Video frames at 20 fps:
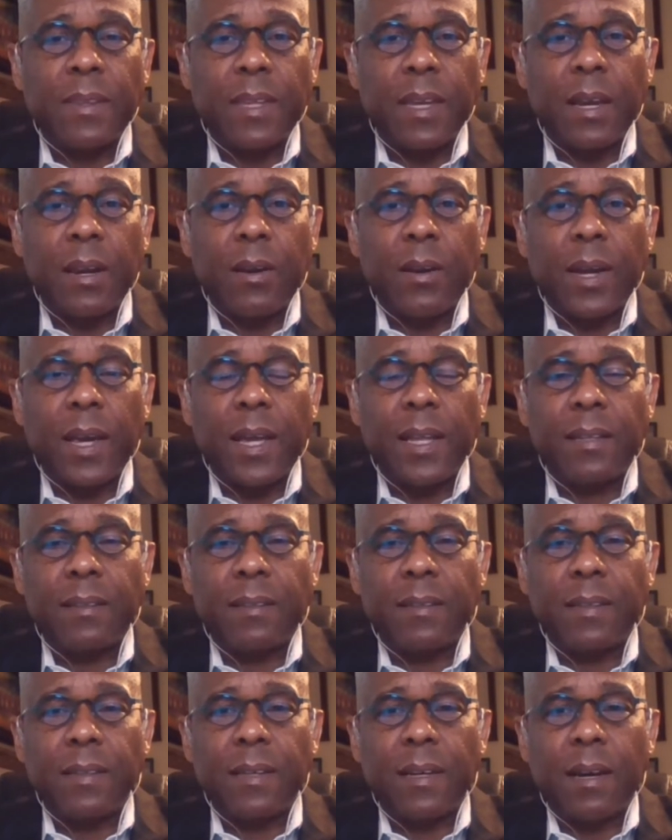there
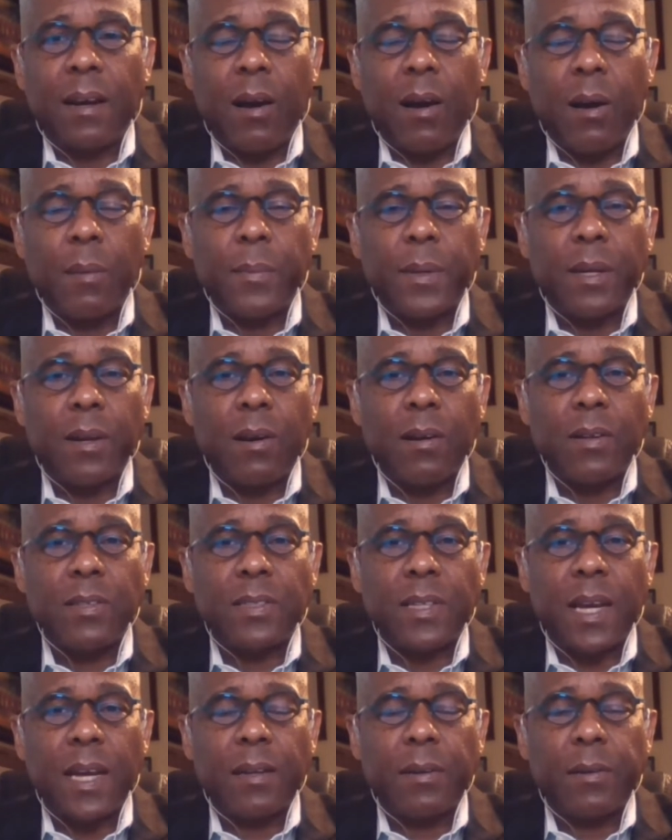at the Hamid
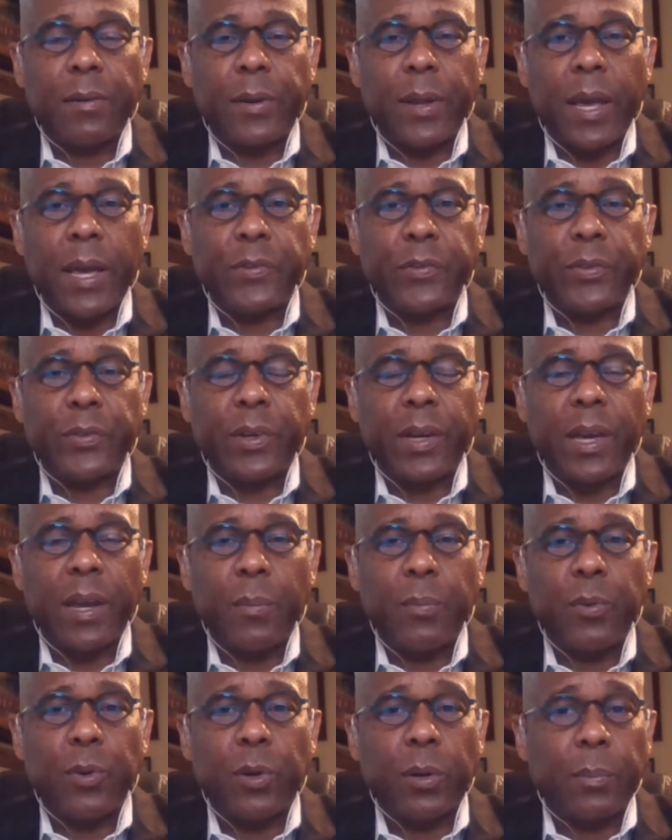Karzai International
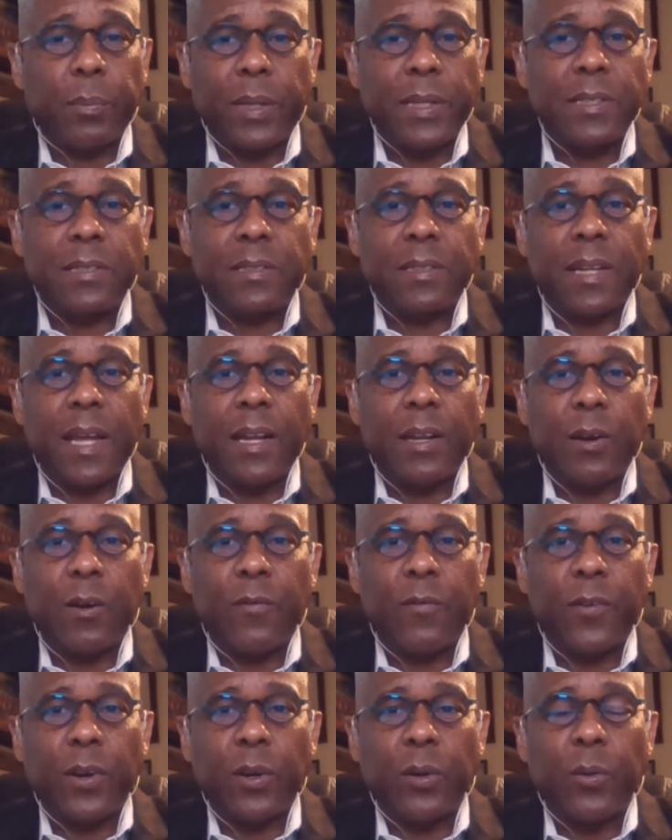Airport, a place that I
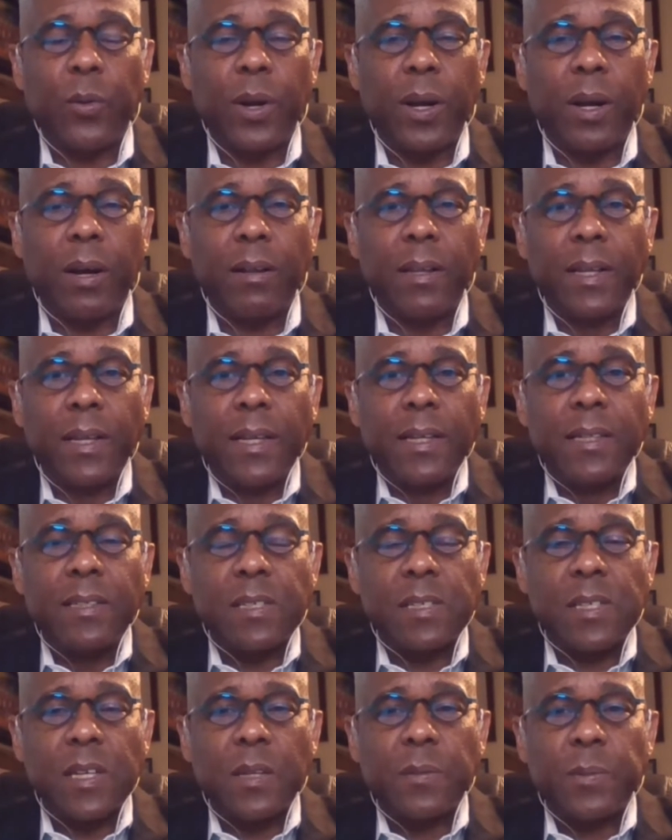know very well
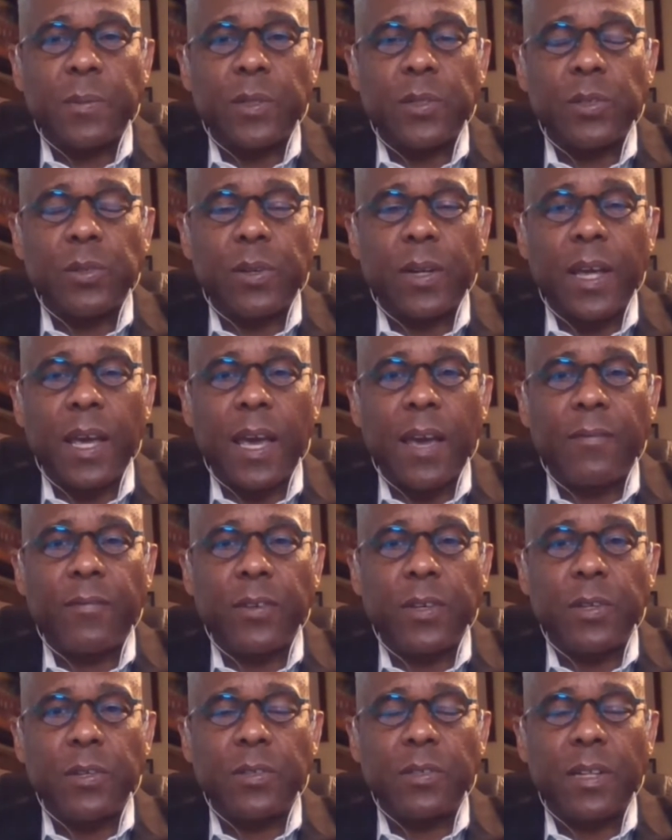since I spent
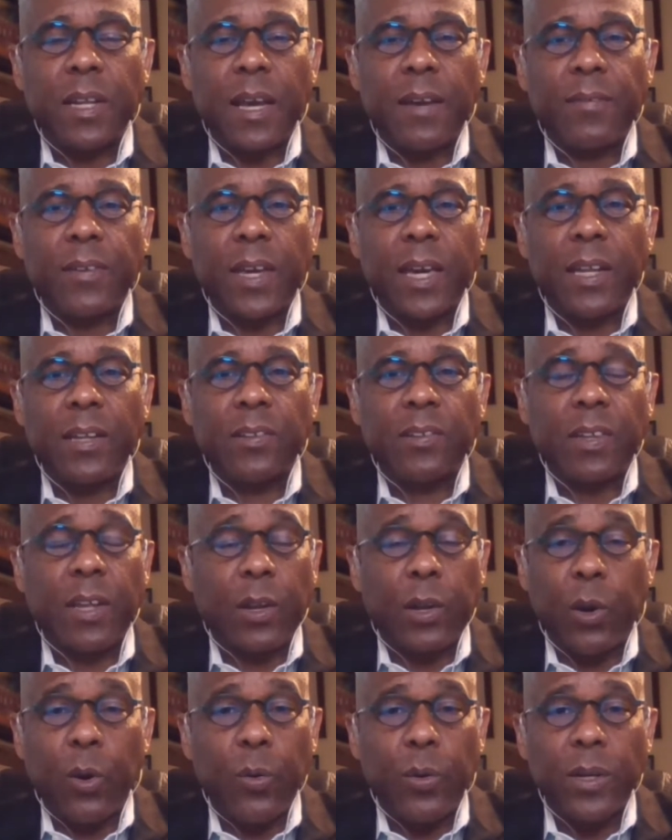2.5 years in
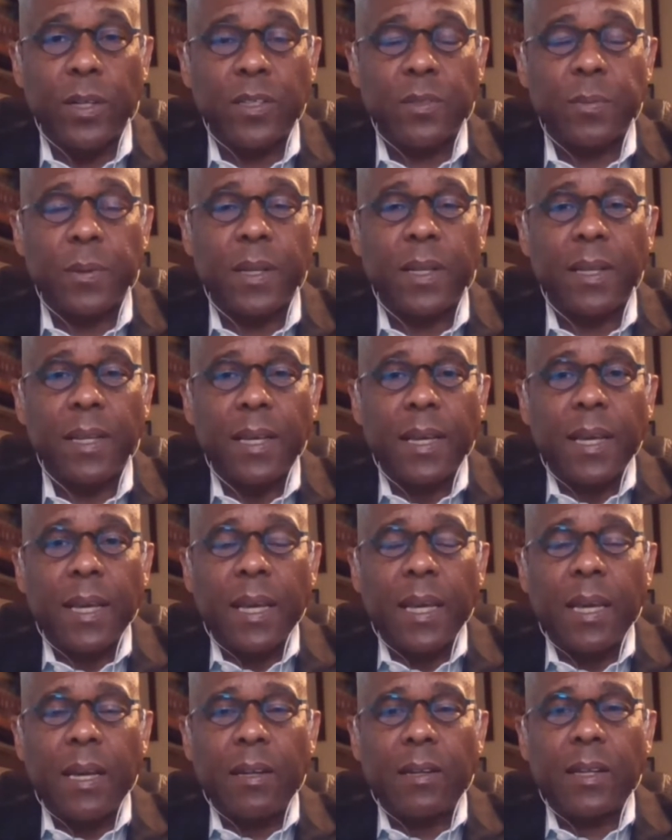Afghanistan. No one has been
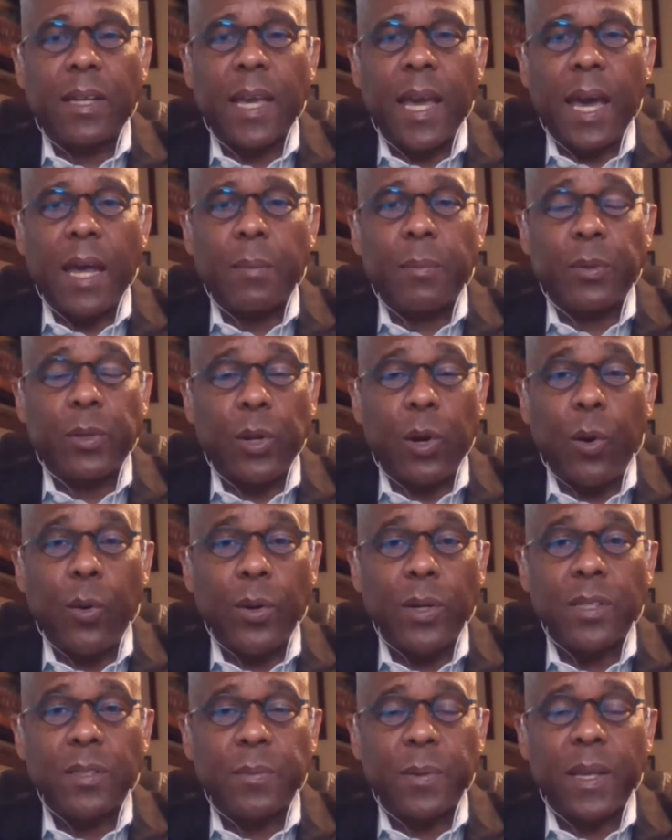held accountable. No
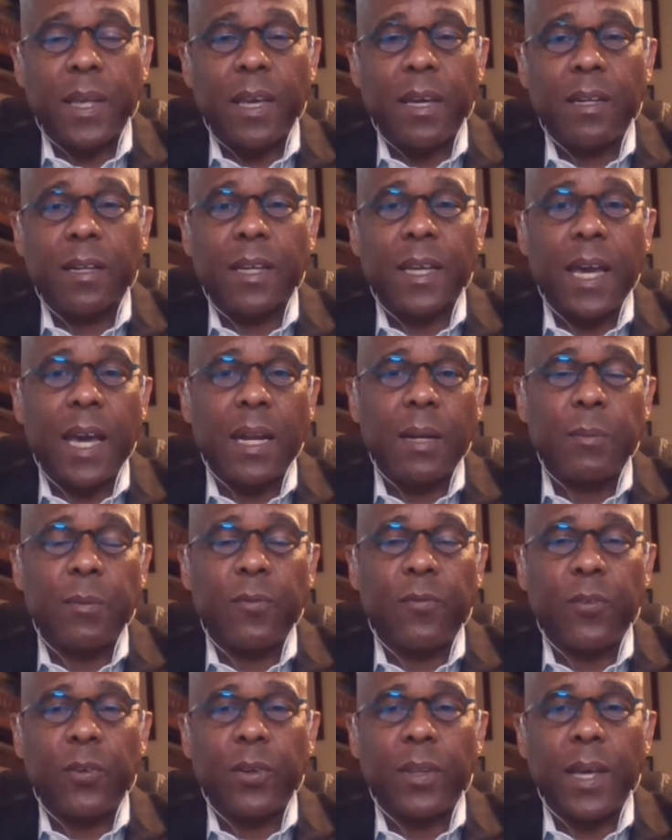one has been held
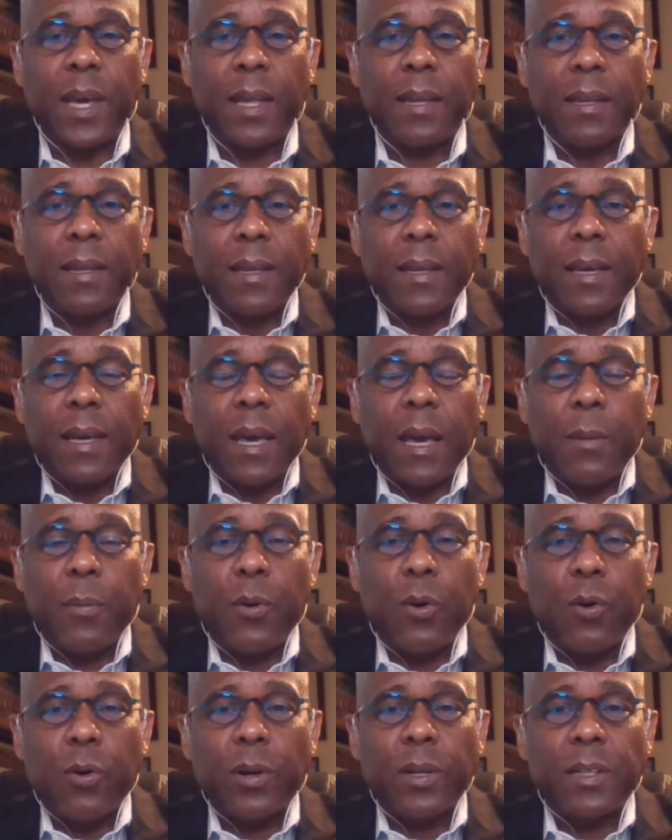accountable for that
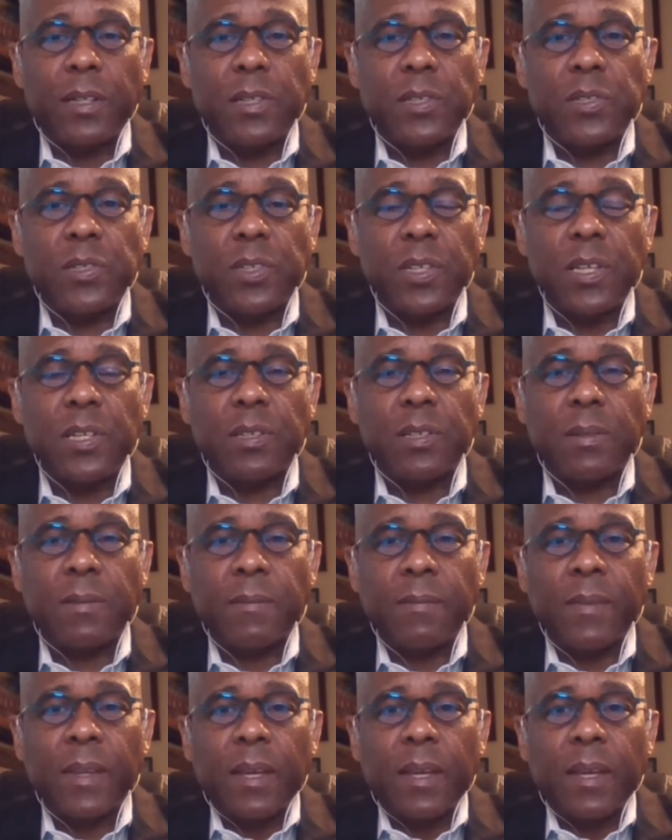abhorrent decision.